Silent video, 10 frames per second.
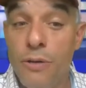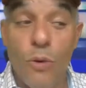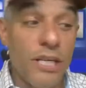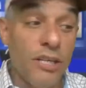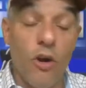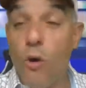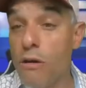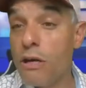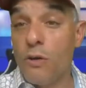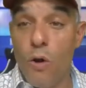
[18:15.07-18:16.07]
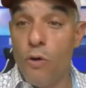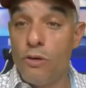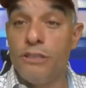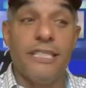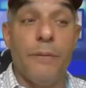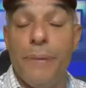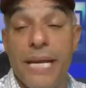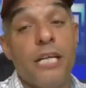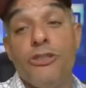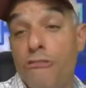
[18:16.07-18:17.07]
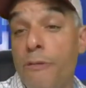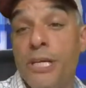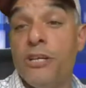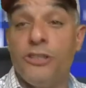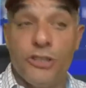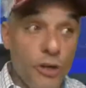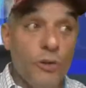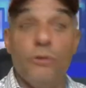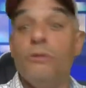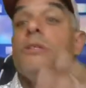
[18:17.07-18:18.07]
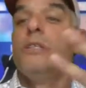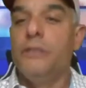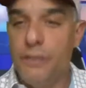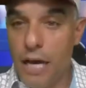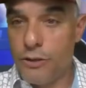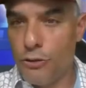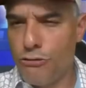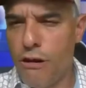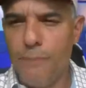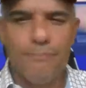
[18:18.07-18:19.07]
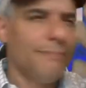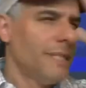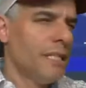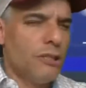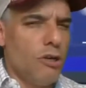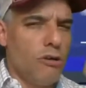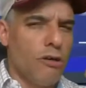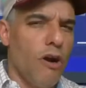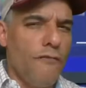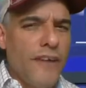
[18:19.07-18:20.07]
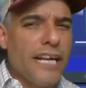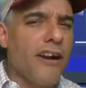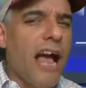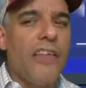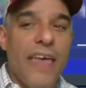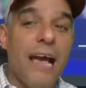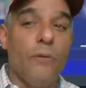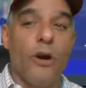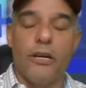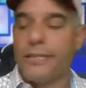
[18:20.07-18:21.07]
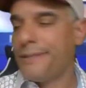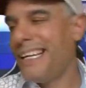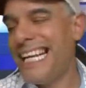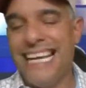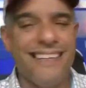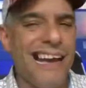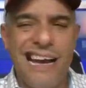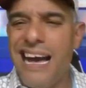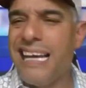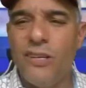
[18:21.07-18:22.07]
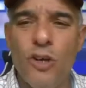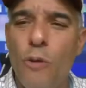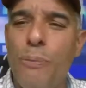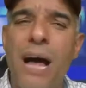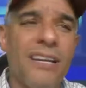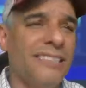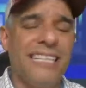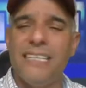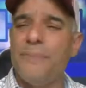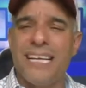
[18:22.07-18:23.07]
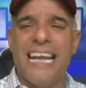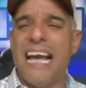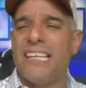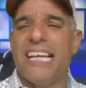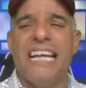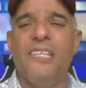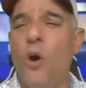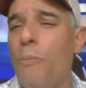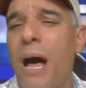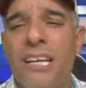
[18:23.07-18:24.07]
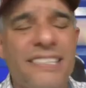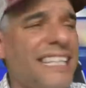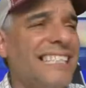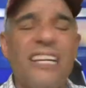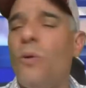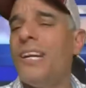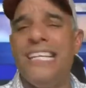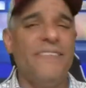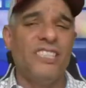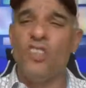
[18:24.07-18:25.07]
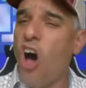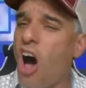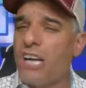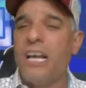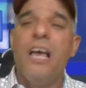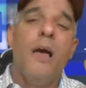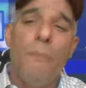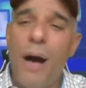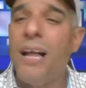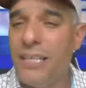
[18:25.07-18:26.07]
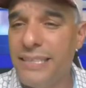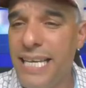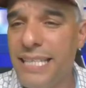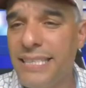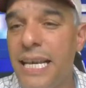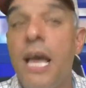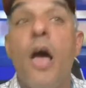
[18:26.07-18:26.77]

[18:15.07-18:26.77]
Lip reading: One of the Oracle owners is a big contributor to Donald Trump. So go figure how that works. Again, I don't know politics. I'm not going to act like I know politics. I don't want to even talk politics.